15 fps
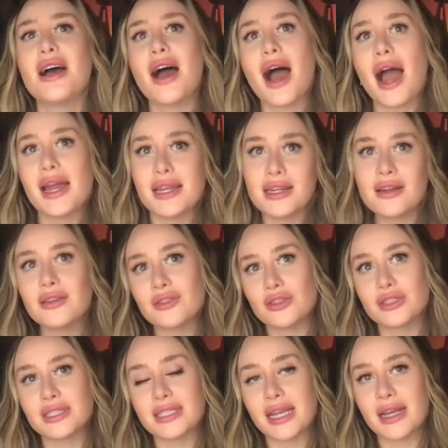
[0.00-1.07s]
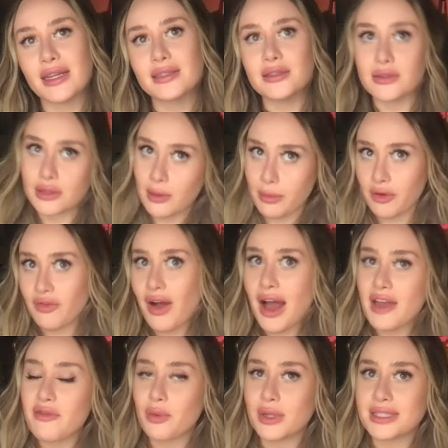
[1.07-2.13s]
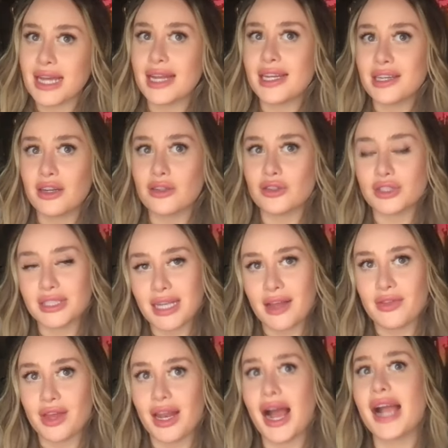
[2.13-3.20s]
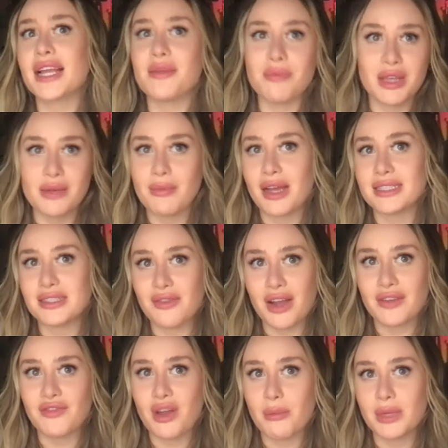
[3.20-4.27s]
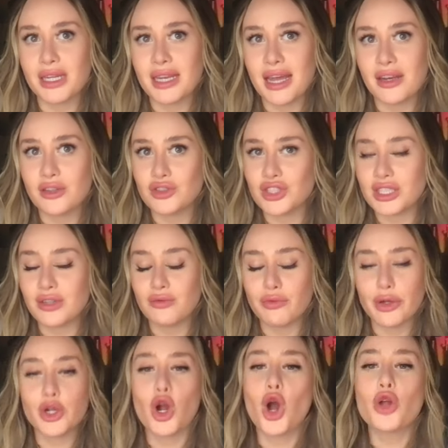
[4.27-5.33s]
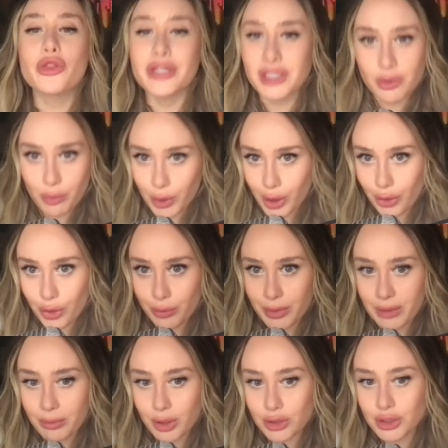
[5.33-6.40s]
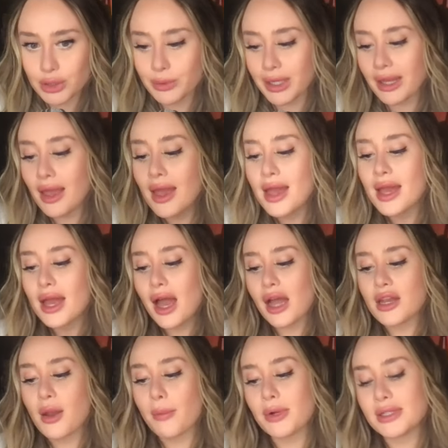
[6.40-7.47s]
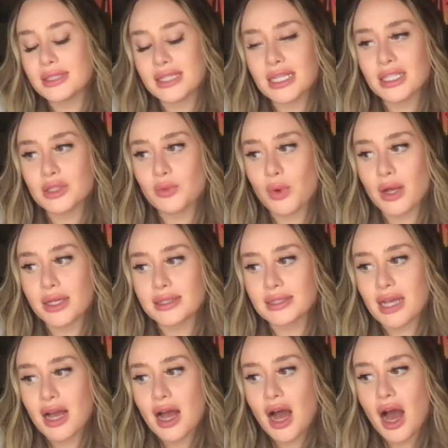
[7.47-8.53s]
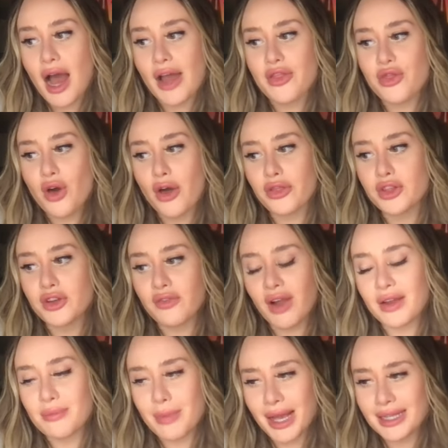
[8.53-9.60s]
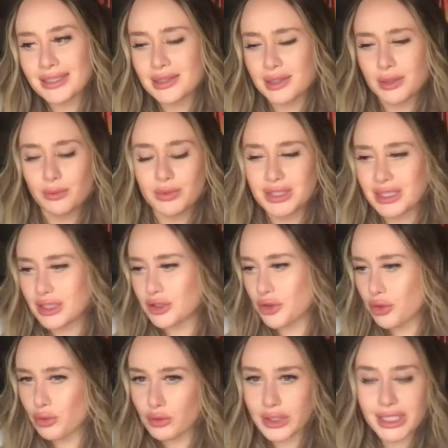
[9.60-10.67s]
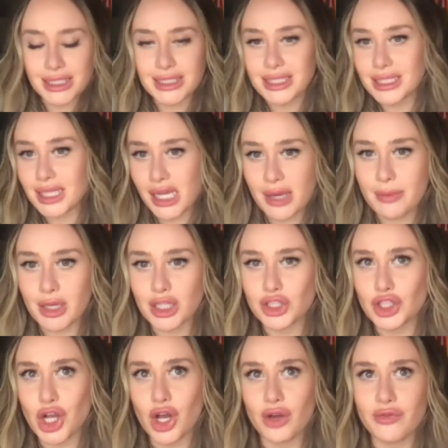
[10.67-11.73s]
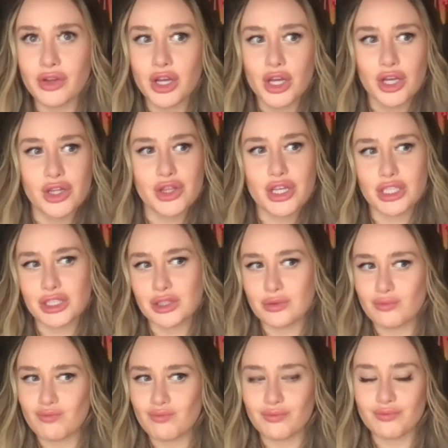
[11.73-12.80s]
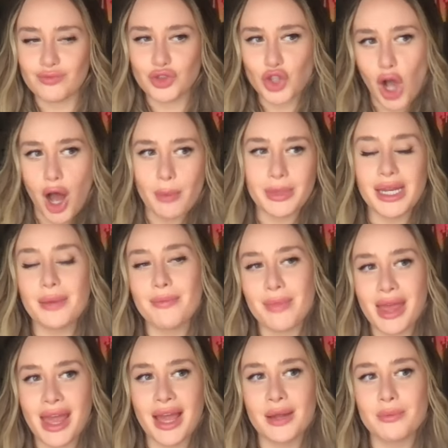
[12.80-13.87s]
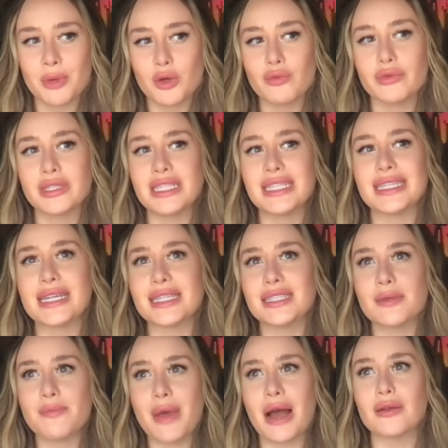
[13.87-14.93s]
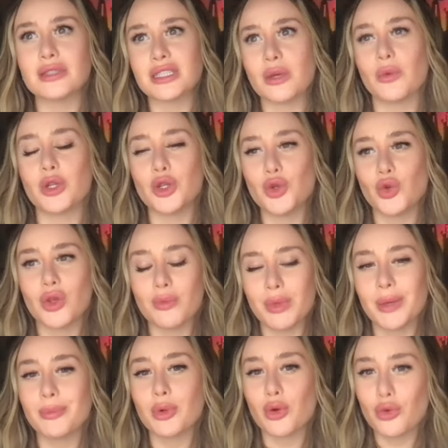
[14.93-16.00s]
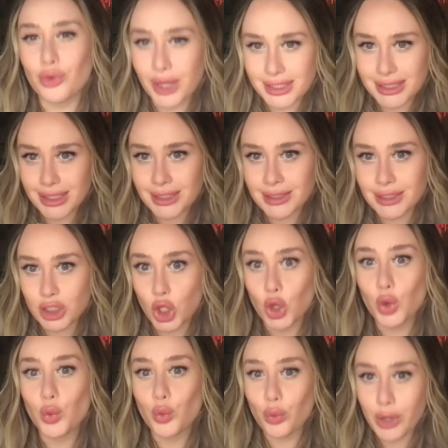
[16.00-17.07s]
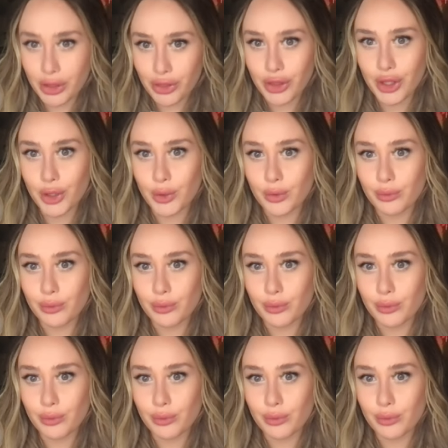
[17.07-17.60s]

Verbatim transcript: I didn't understand. Number five was I didn't understand that I can be my divine feminine energy regardless of what other people are doing. And number six was I thought the divine masculine was this 3D image of this dominant man, but really it's about someone who can be present with you.